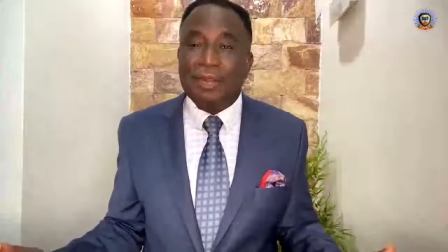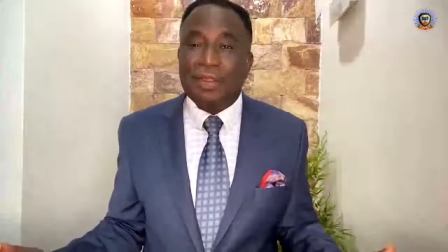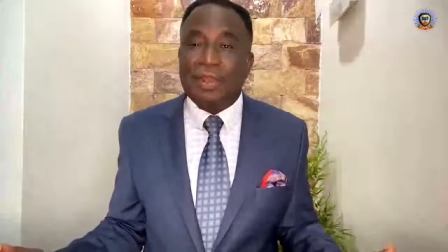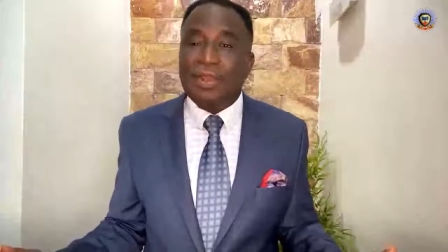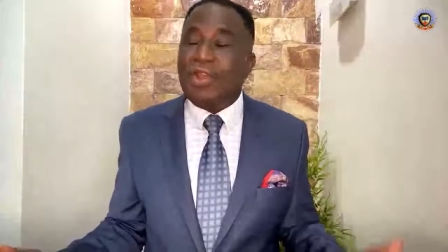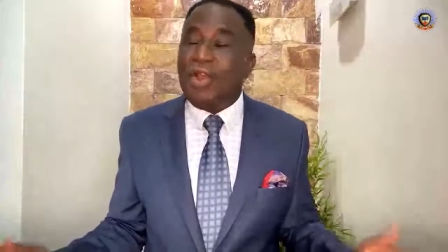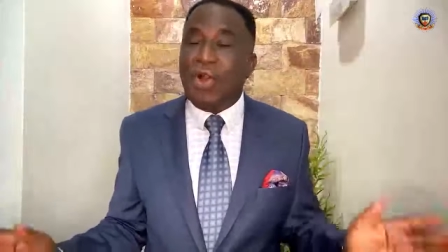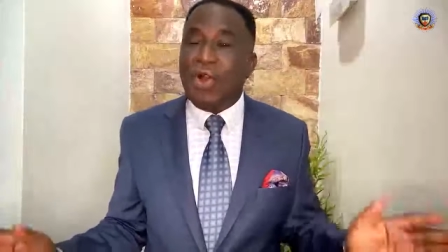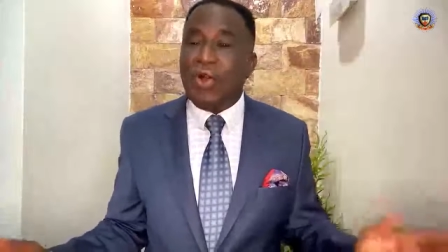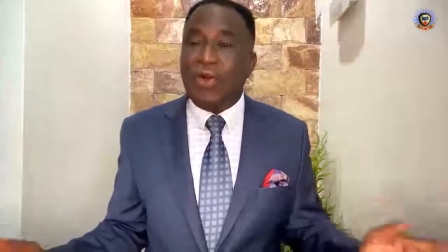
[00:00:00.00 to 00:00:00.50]

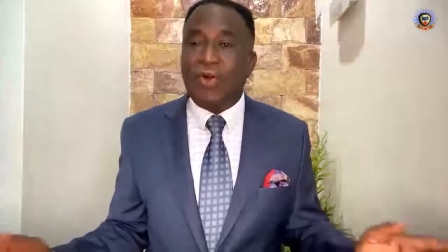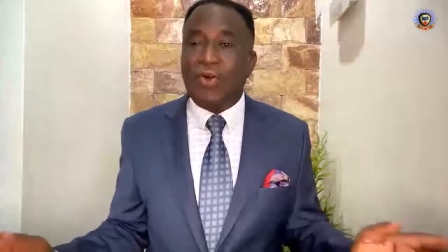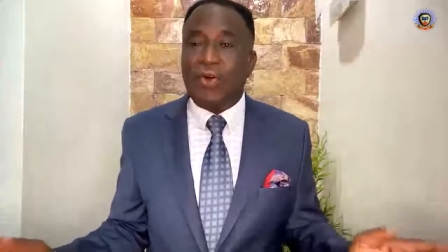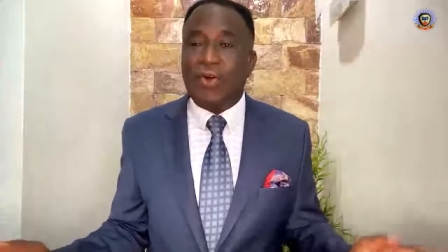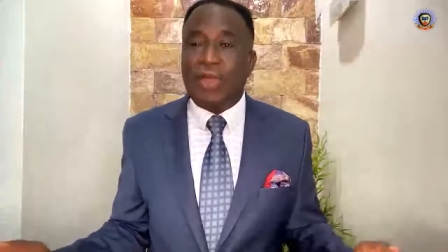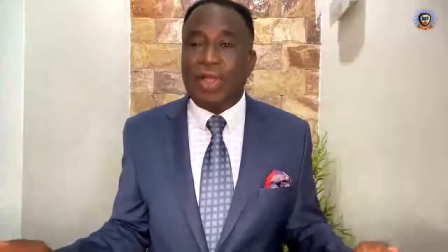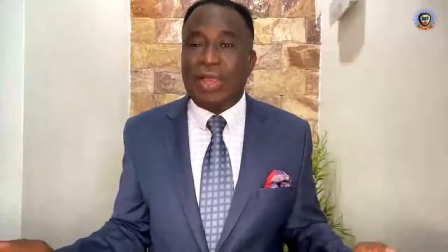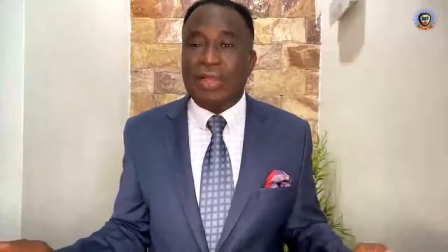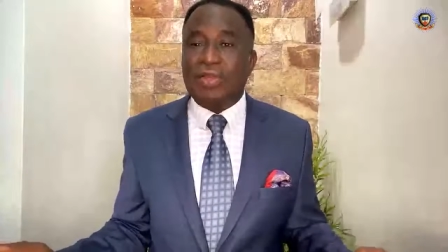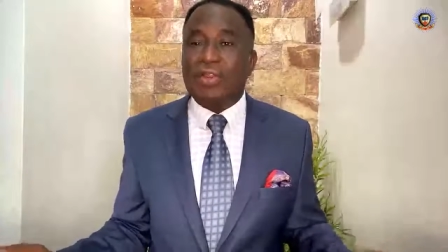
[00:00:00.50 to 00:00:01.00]
No,
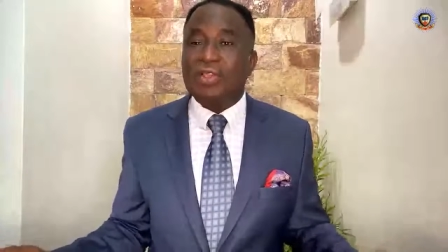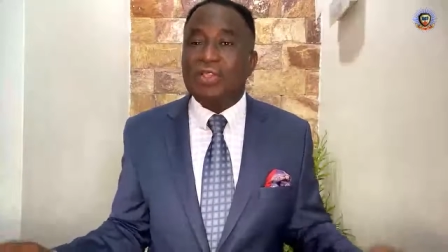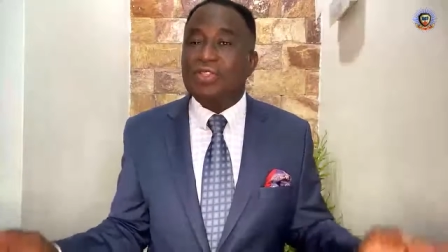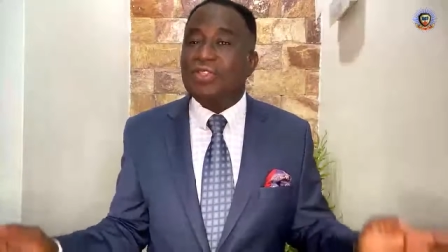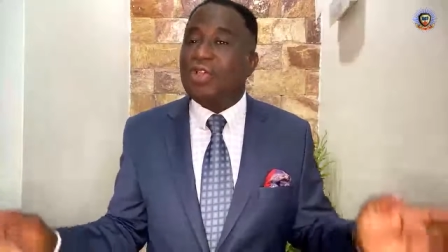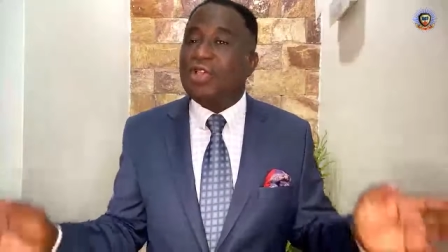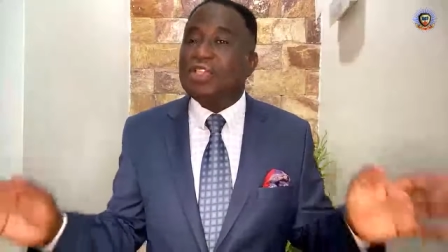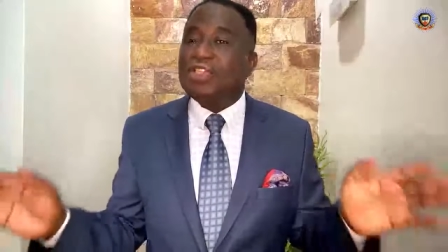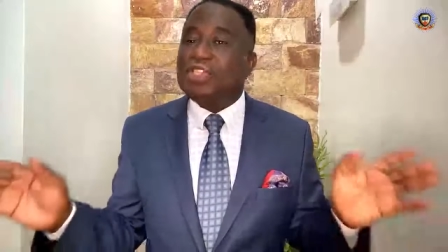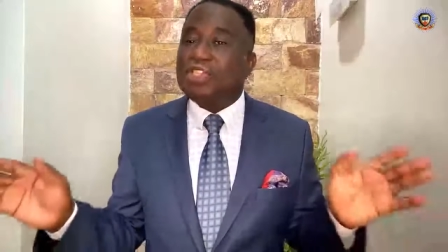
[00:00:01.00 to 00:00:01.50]
does
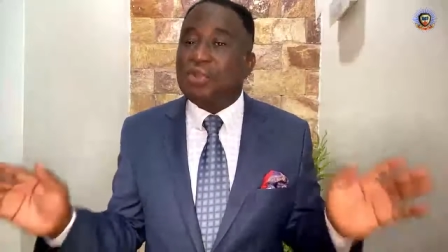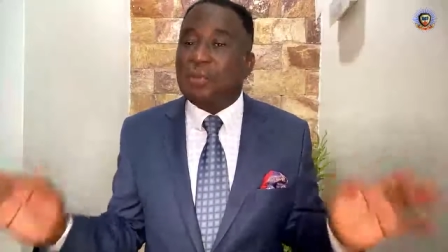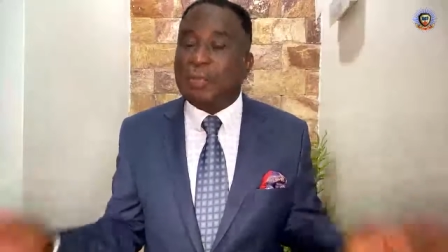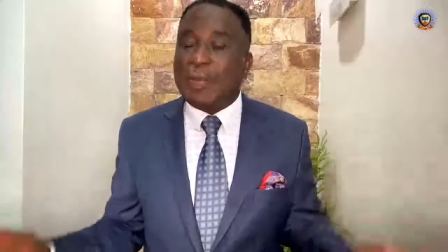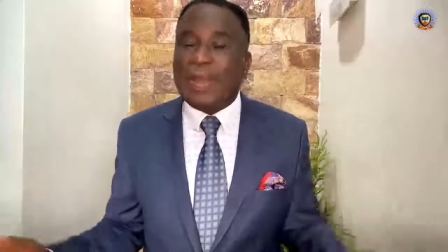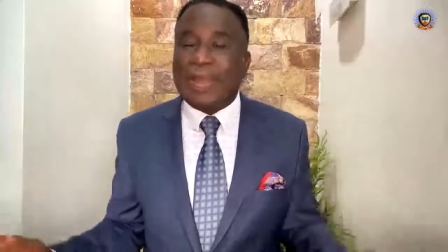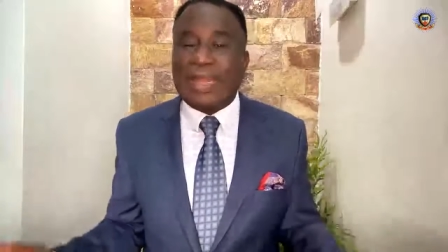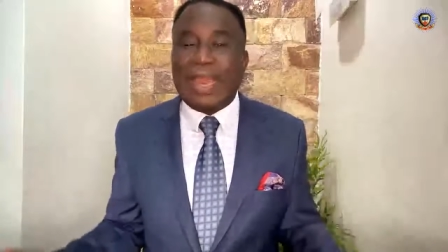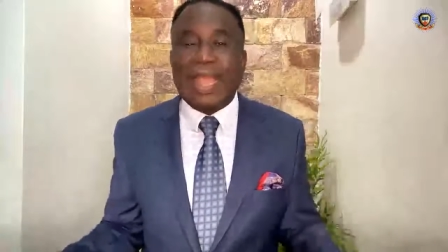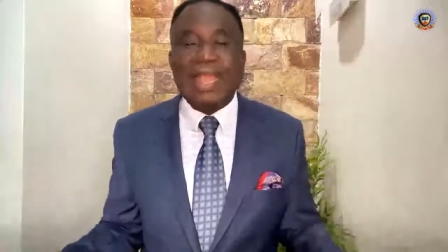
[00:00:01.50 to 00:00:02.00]
not
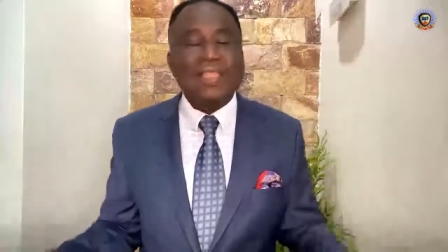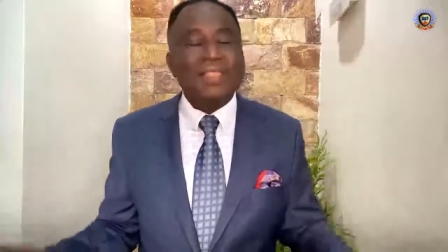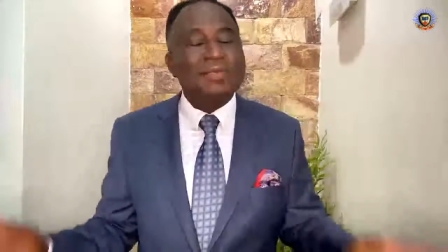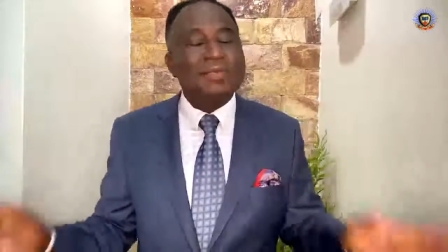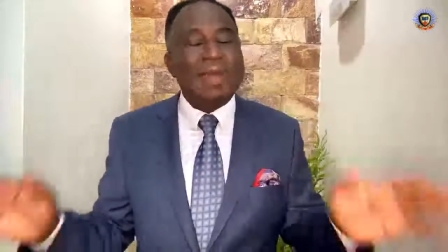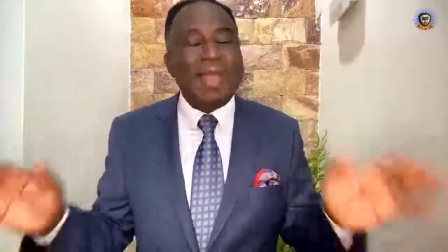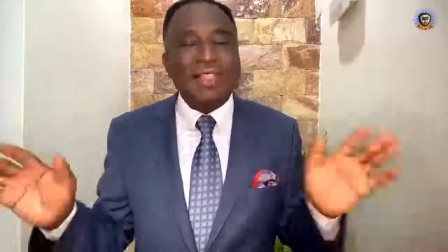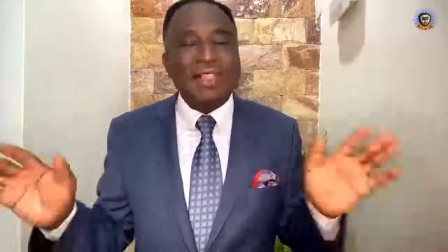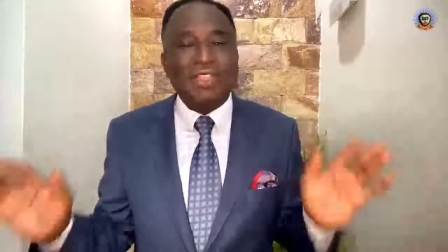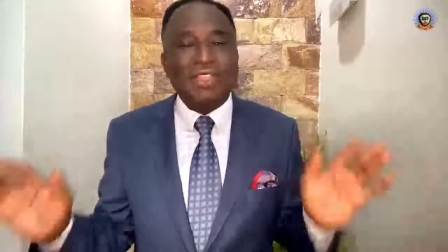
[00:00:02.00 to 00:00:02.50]
jeopardize
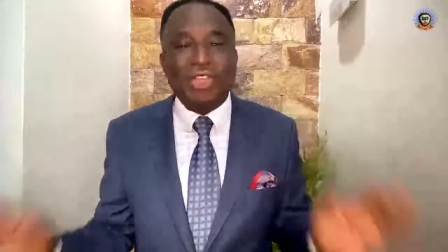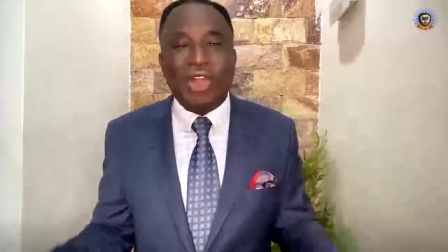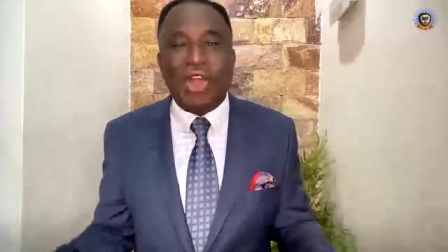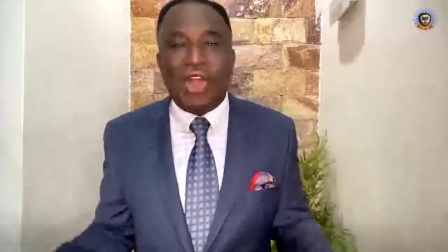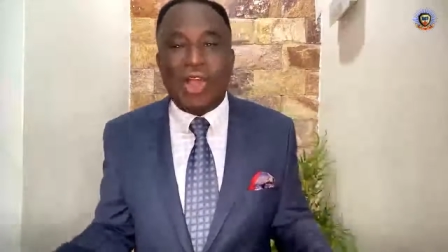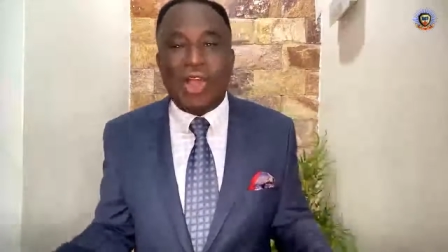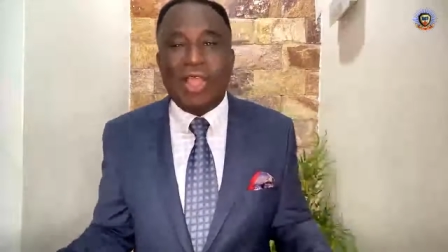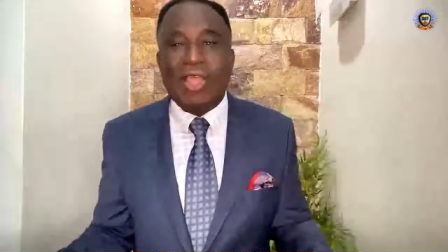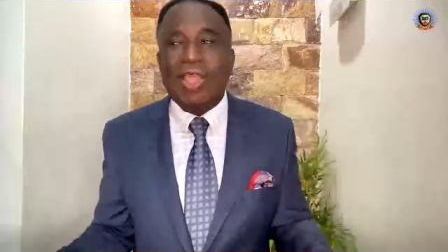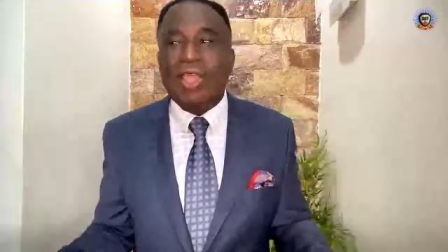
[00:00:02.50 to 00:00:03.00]
my
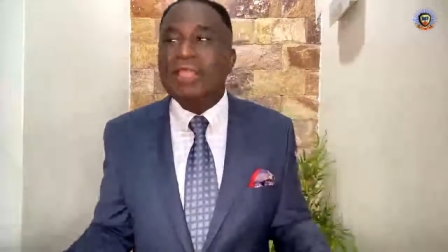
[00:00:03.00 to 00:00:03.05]
joy.